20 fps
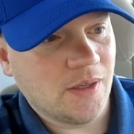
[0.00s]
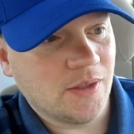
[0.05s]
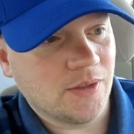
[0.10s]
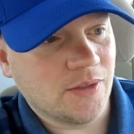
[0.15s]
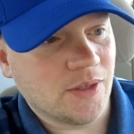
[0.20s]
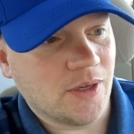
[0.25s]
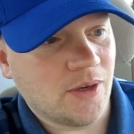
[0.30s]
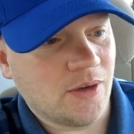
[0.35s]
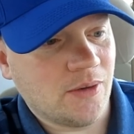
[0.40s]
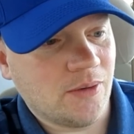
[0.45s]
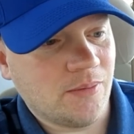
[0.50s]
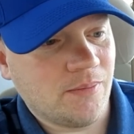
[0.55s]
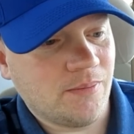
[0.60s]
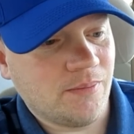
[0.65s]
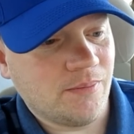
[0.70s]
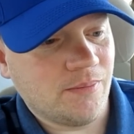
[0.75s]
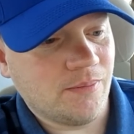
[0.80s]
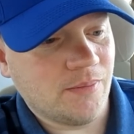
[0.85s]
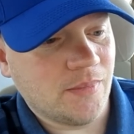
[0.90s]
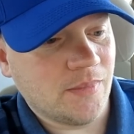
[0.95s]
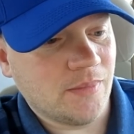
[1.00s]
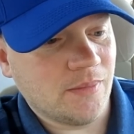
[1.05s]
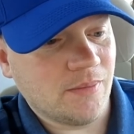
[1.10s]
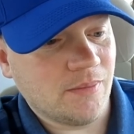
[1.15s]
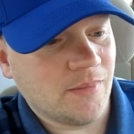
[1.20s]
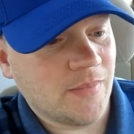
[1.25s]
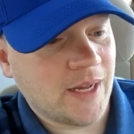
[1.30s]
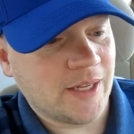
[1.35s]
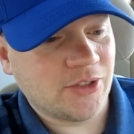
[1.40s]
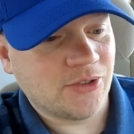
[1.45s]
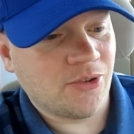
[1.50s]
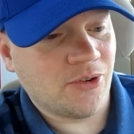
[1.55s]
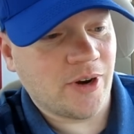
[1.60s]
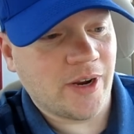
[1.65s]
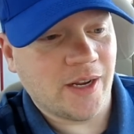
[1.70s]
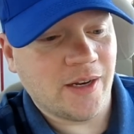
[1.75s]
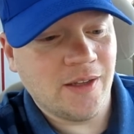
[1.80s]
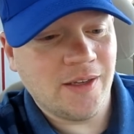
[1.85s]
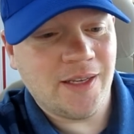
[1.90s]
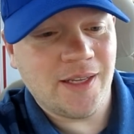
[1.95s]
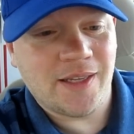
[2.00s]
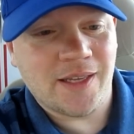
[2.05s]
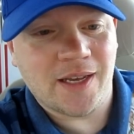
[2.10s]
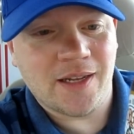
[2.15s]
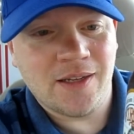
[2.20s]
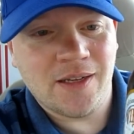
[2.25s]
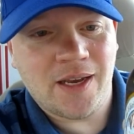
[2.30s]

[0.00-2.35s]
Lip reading: So, that's great. Look at that.